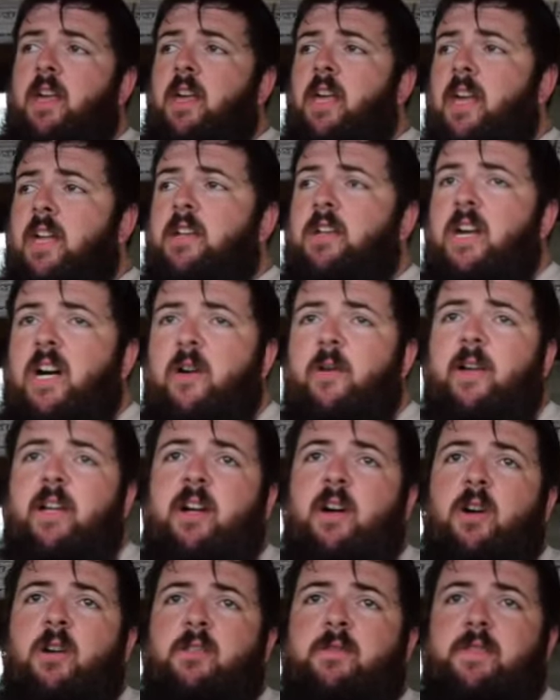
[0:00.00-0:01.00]
and going
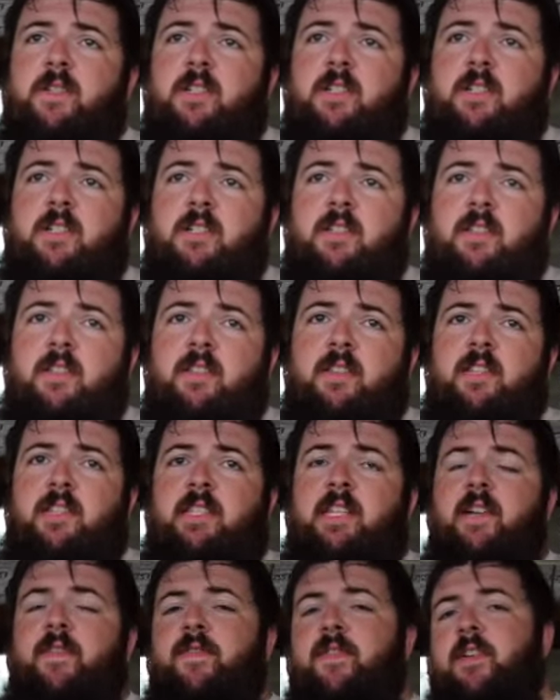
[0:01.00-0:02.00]
over the
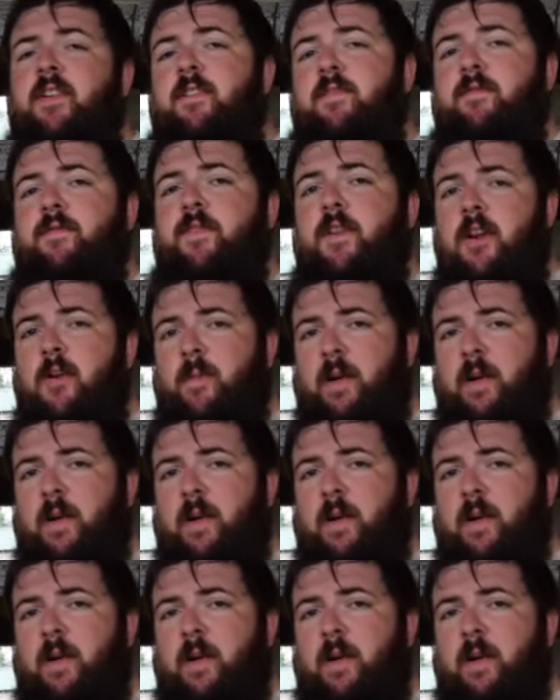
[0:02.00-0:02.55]
different fur